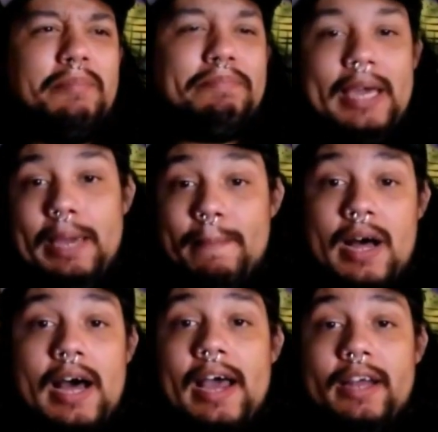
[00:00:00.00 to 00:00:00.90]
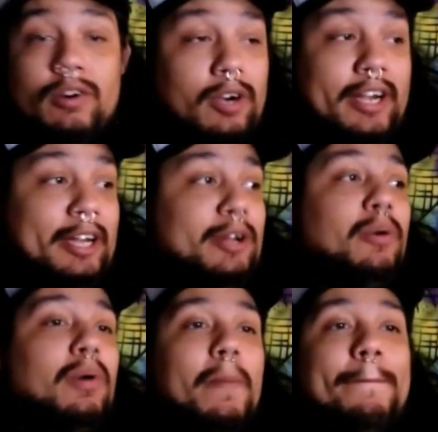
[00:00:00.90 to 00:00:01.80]
Be mine or you
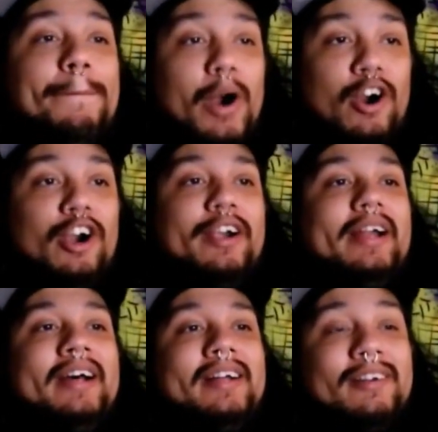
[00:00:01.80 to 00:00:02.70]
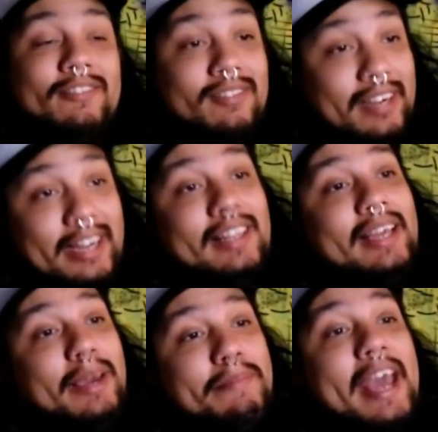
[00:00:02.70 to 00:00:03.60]
will burn?
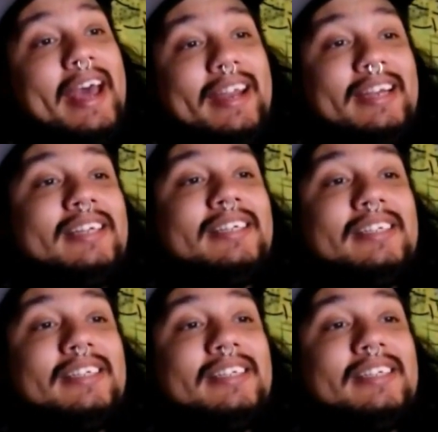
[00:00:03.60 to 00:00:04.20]
Really, man?